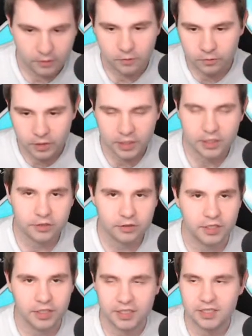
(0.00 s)
reading your
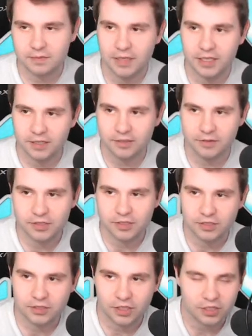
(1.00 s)
kits make
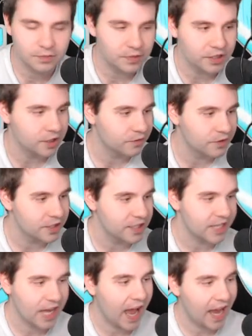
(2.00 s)
such a big difference.
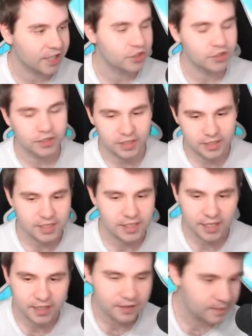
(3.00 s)
It's actually
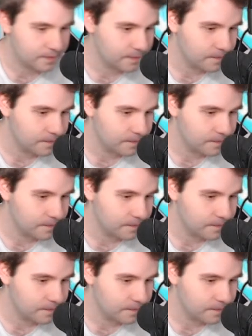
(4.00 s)
insane.